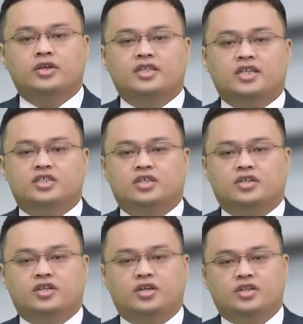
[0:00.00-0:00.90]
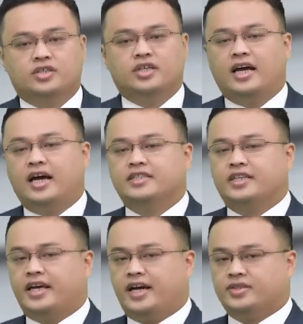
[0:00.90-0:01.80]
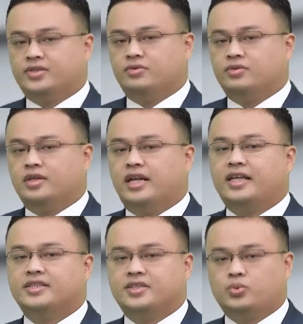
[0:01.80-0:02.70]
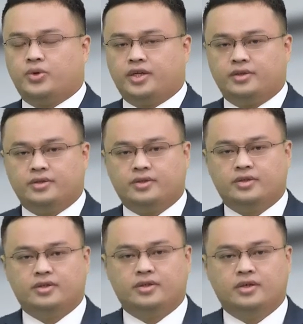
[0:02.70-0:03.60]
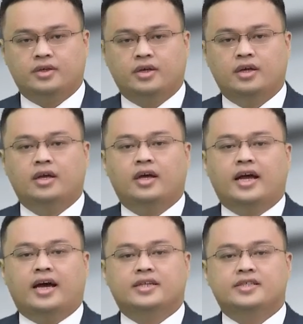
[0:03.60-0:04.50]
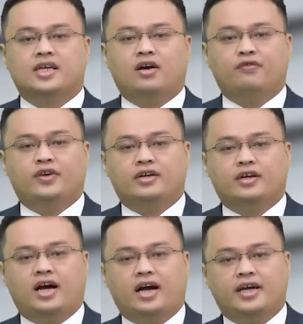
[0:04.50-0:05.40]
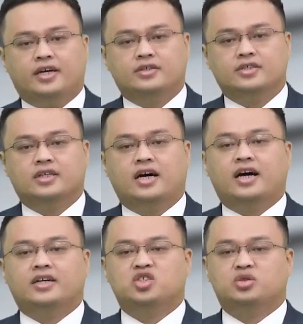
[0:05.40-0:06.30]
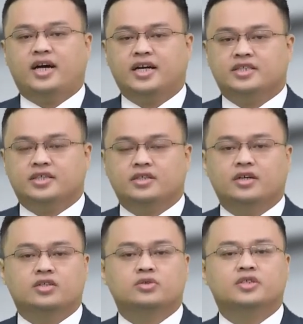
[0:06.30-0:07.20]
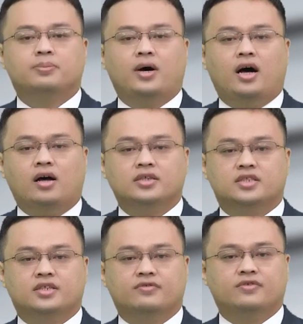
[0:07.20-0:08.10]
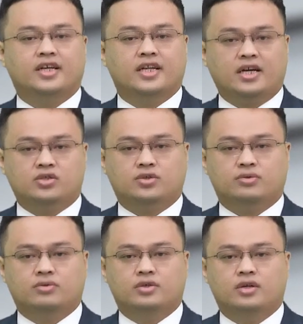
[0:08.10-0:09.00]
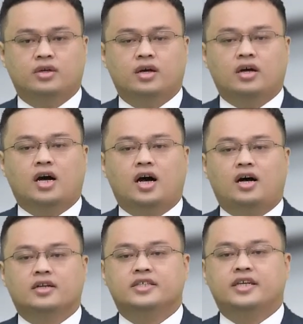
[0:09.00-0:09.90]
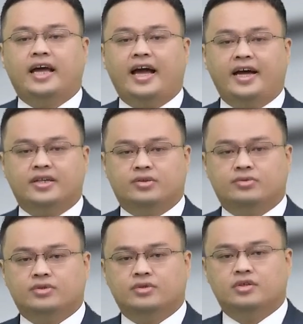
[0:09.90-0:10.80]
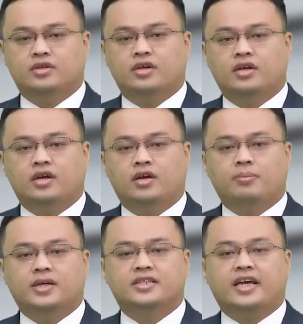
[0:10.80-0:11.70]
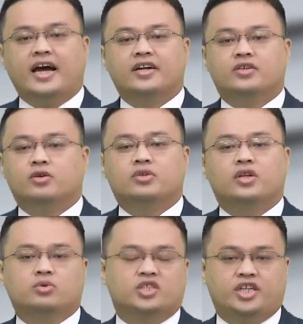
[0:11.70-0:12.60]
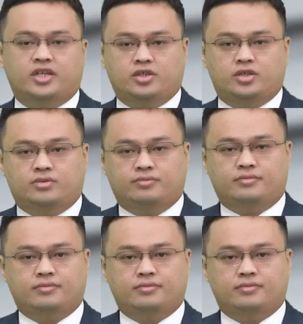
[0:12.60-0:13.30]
Reduction occurs at the cathode, like this way. And sulfuric ions are attracted to the positive electrode, called the anode, but they undergo no change.